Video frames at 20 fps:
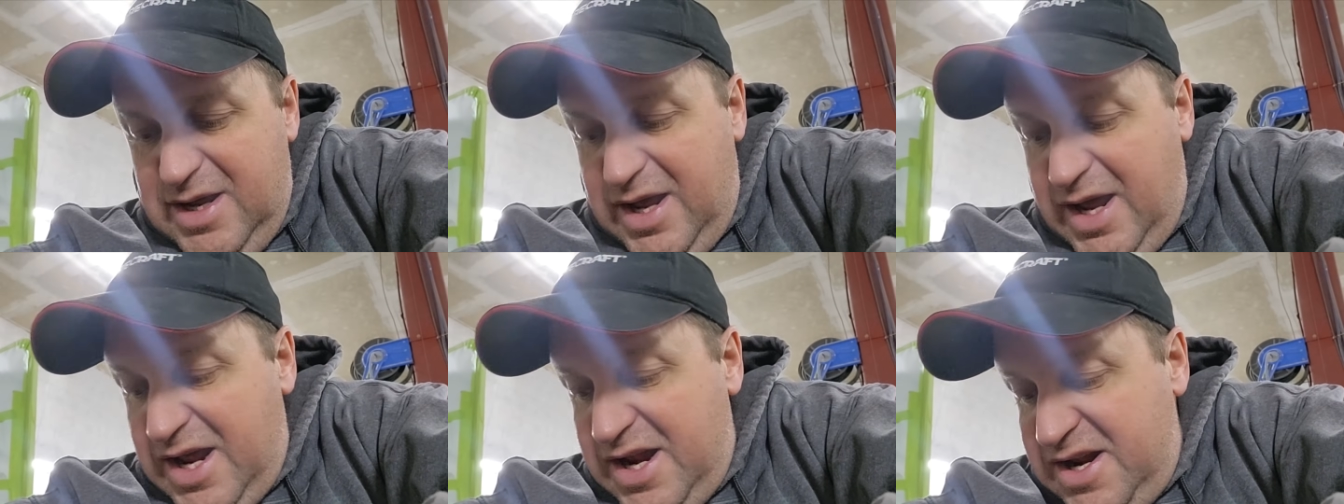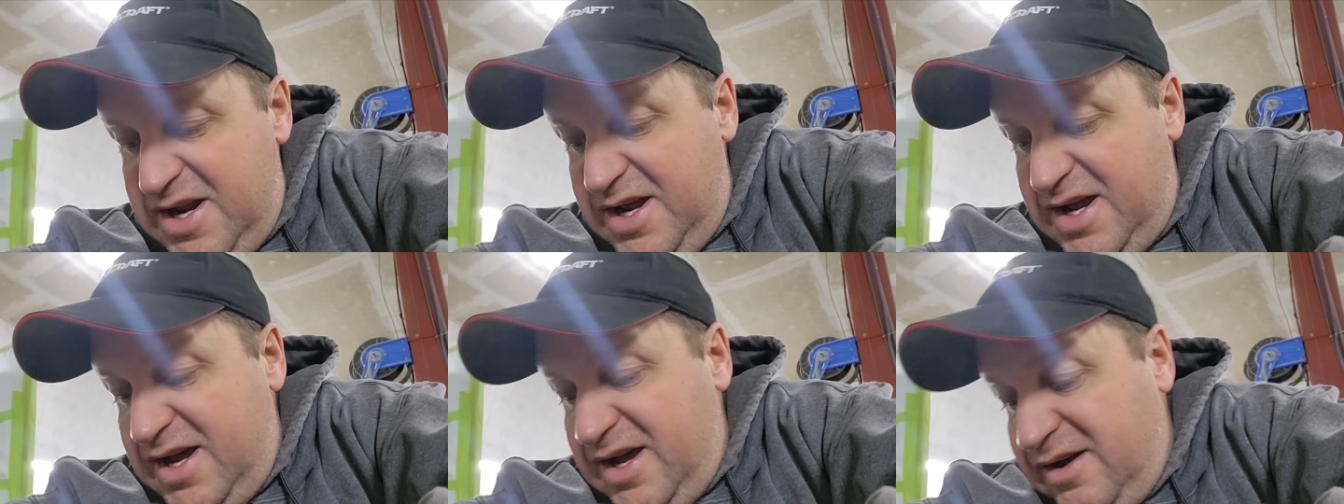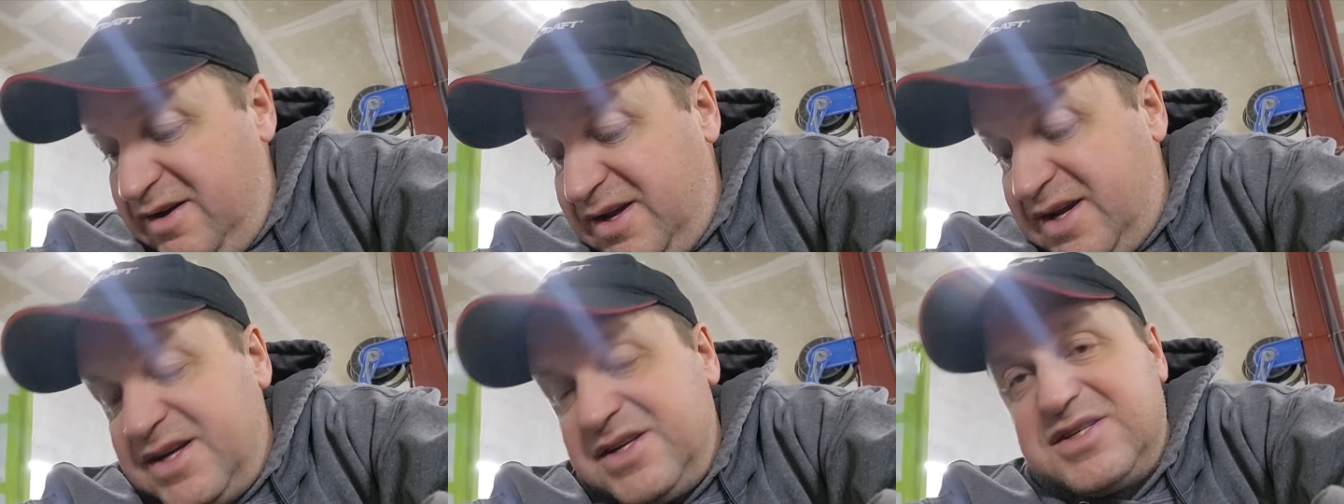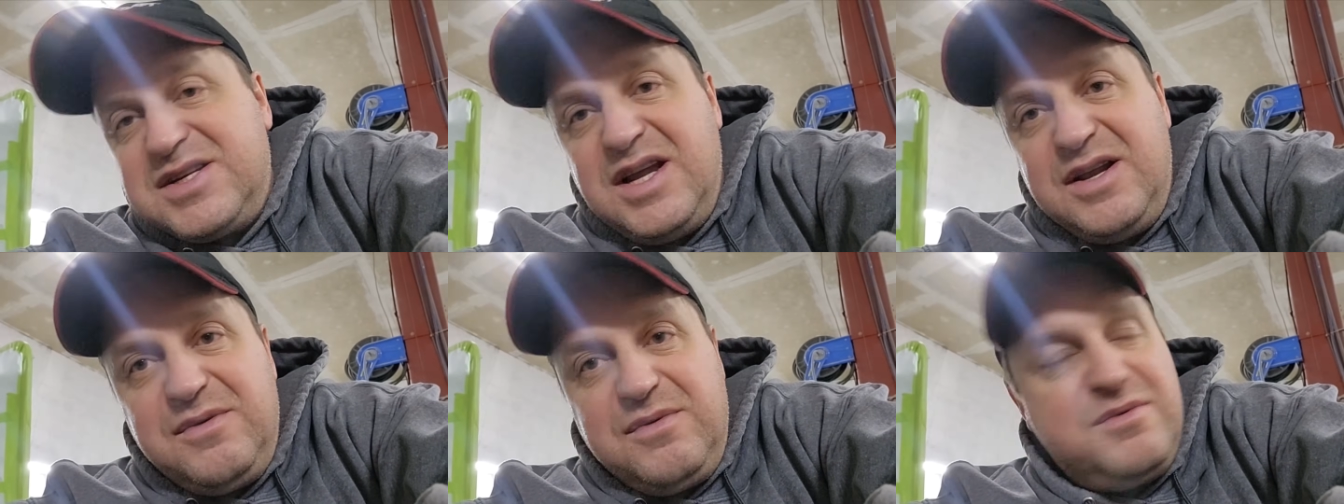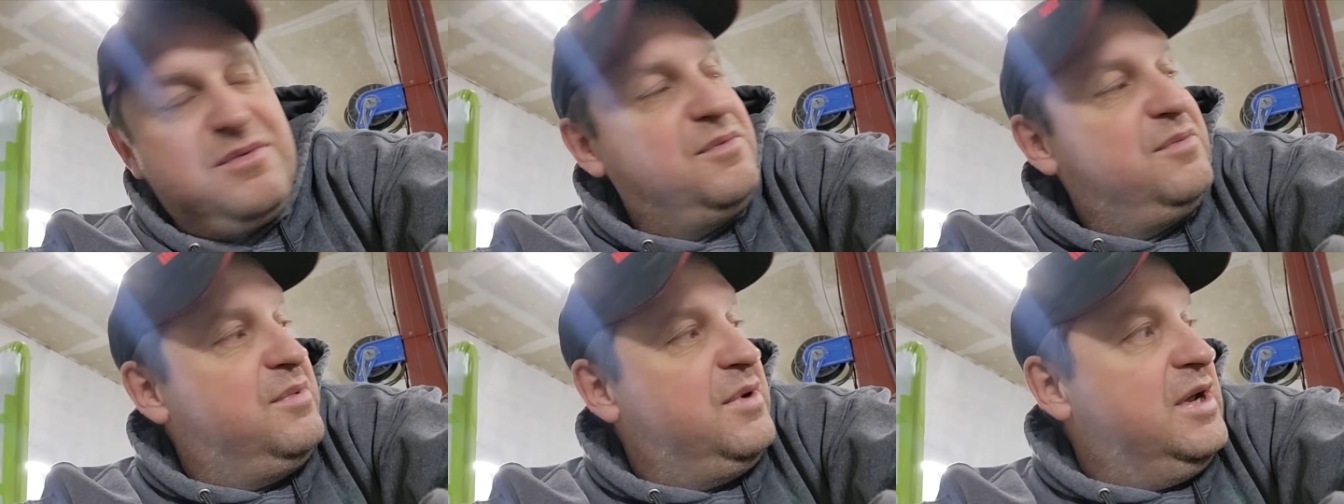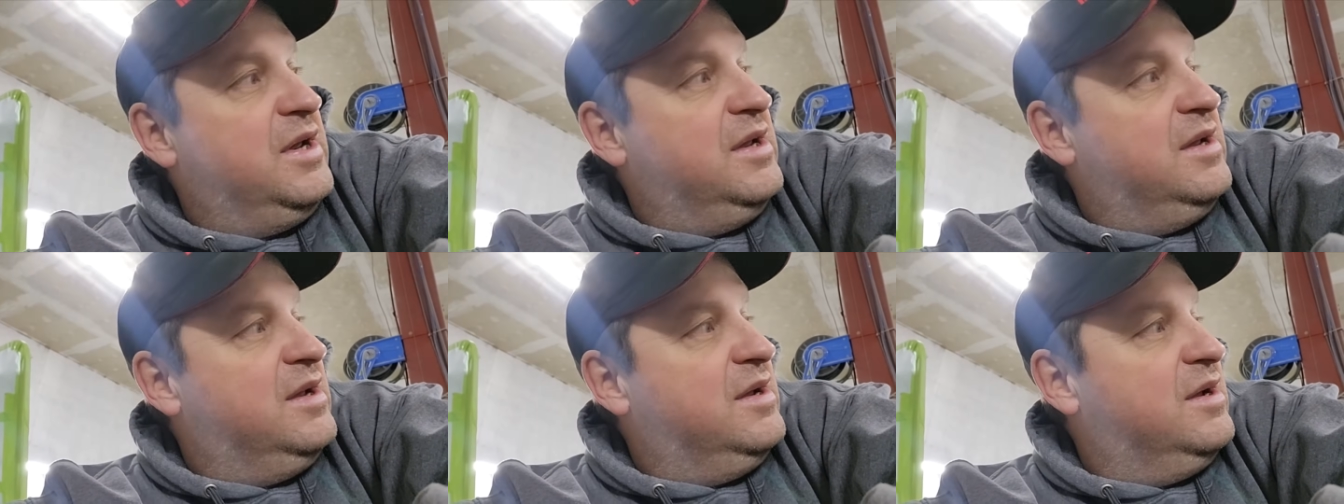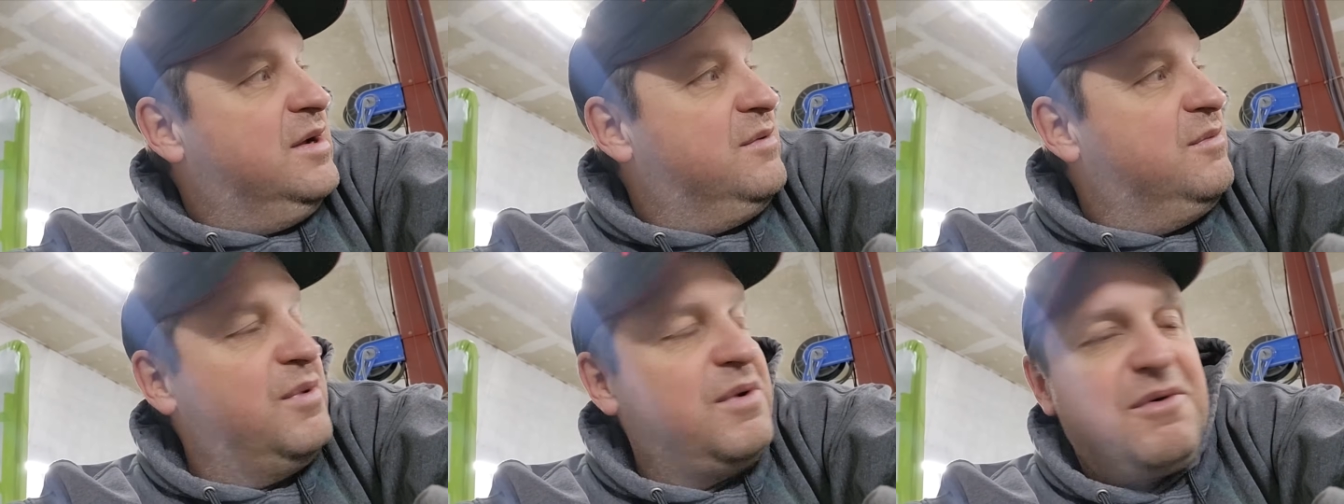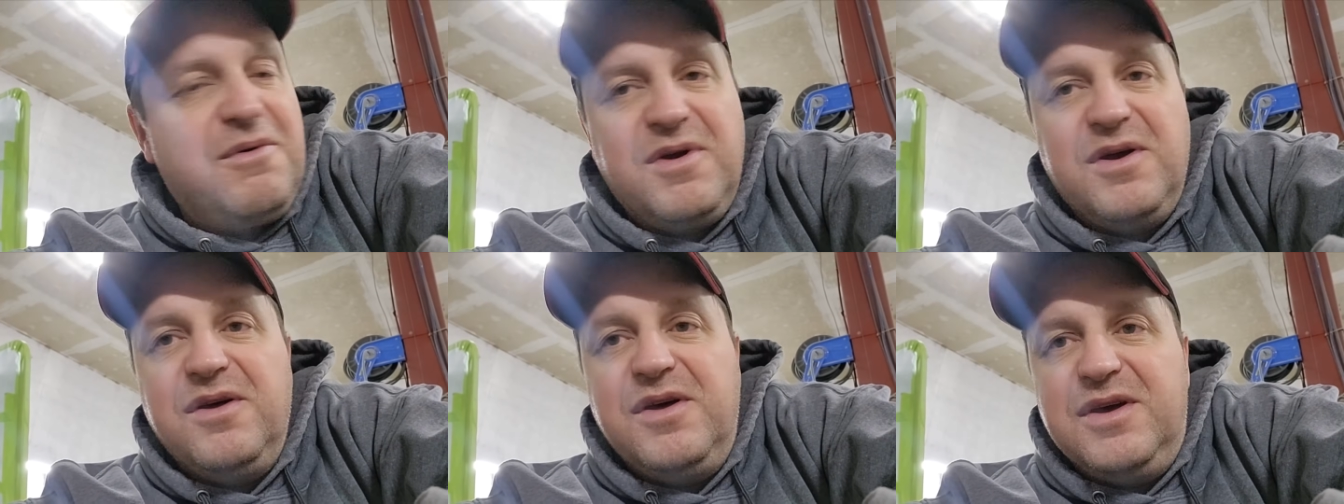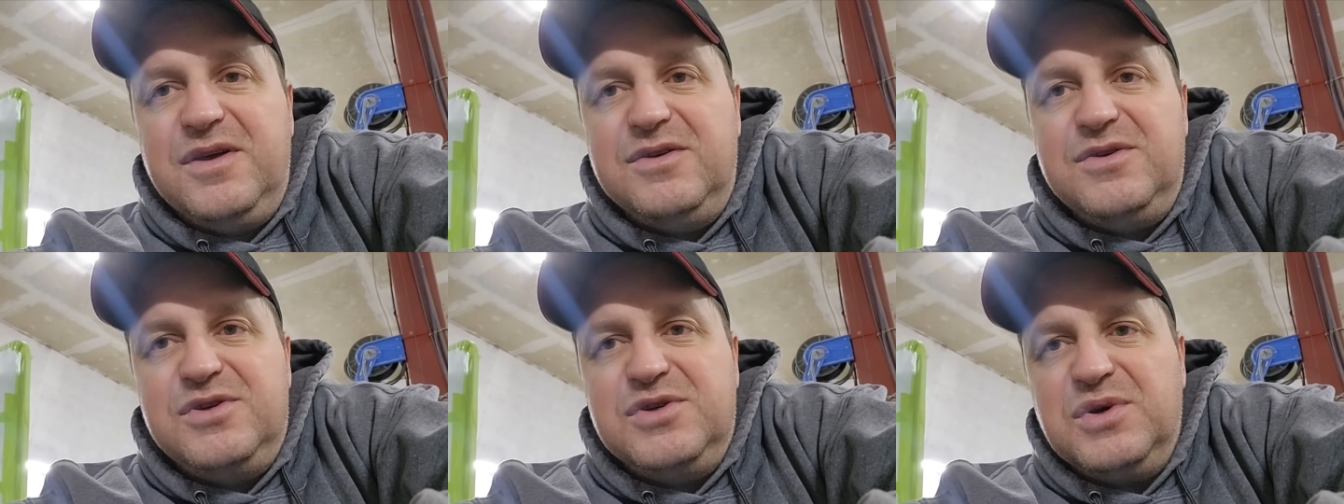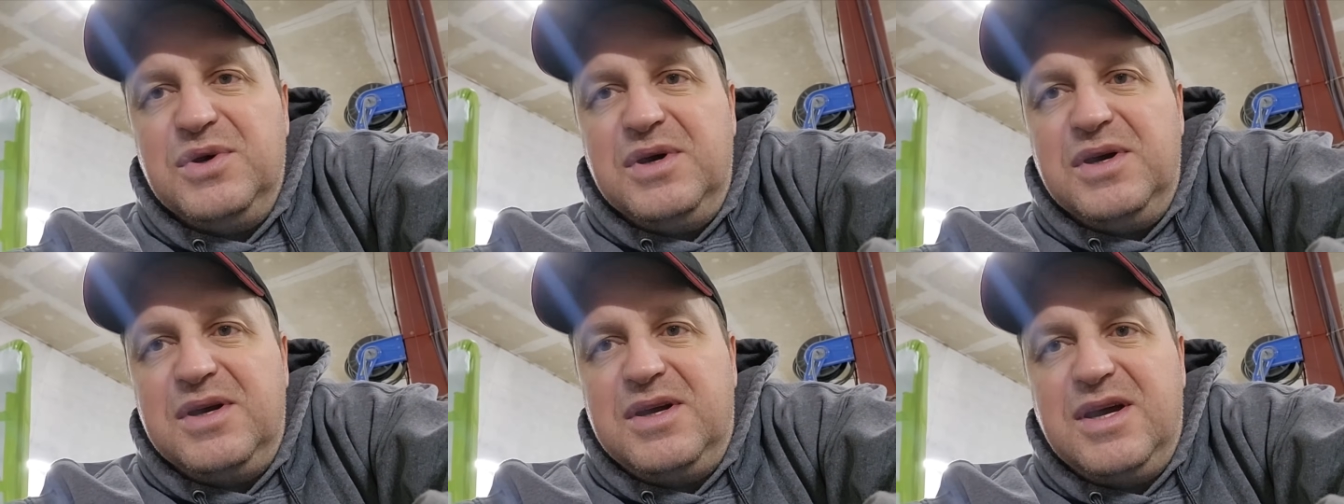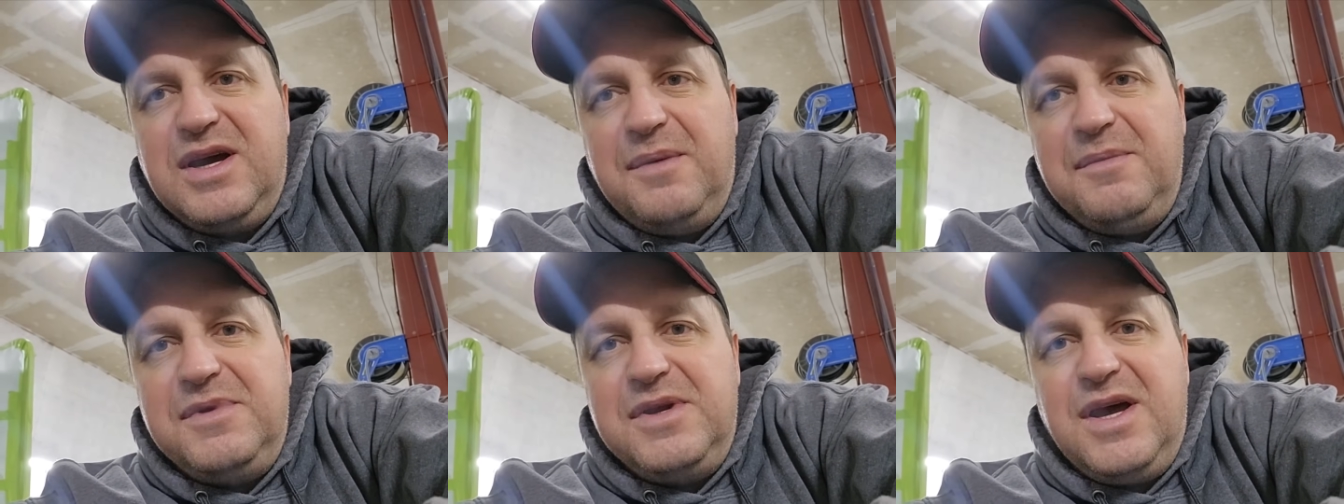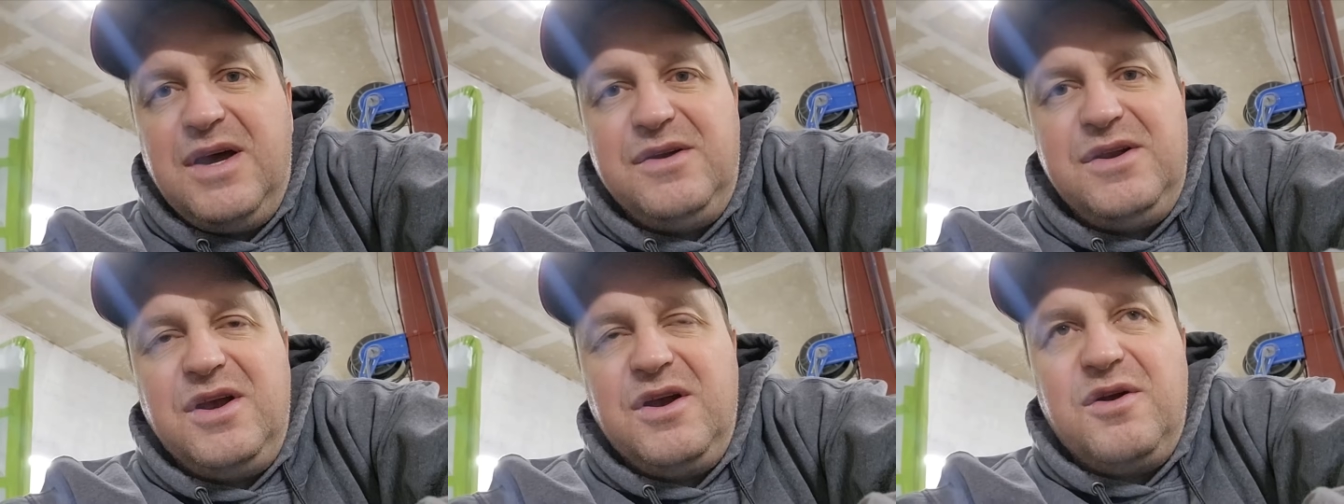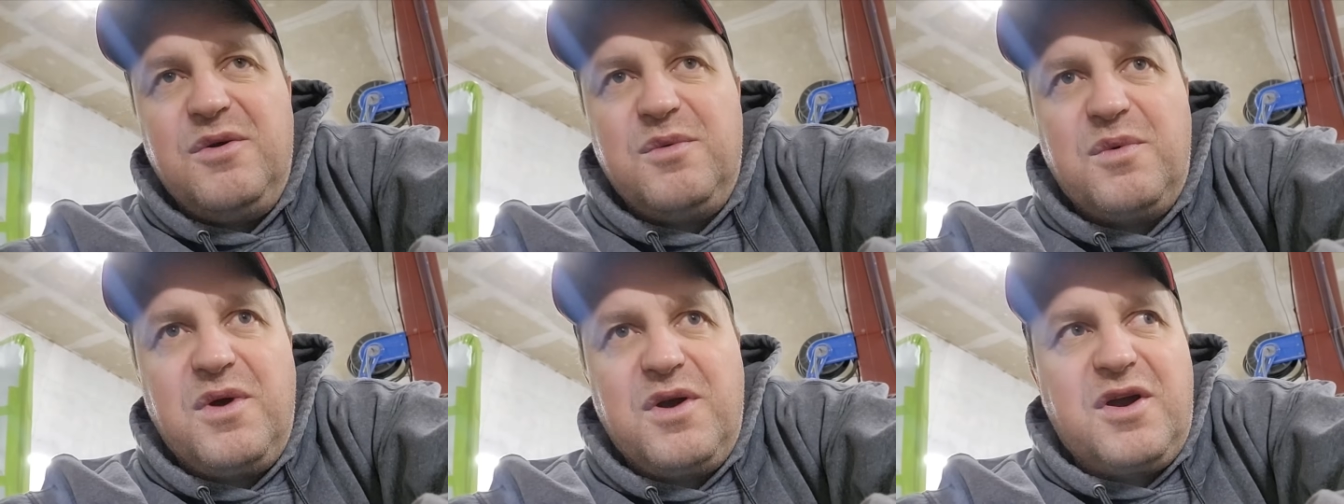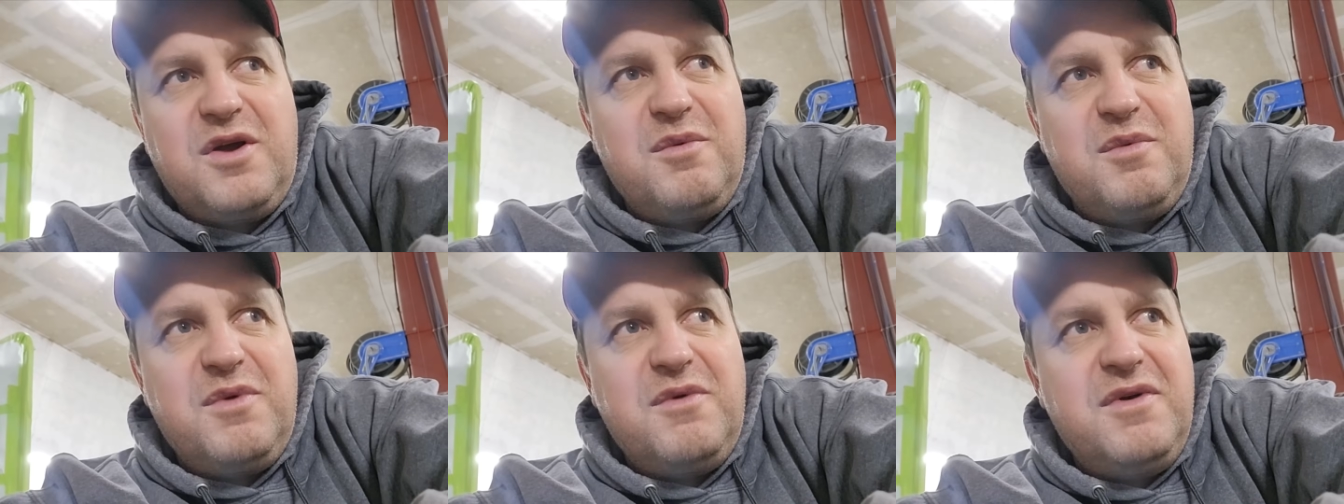And like I said, we really enjoy coming down here and working.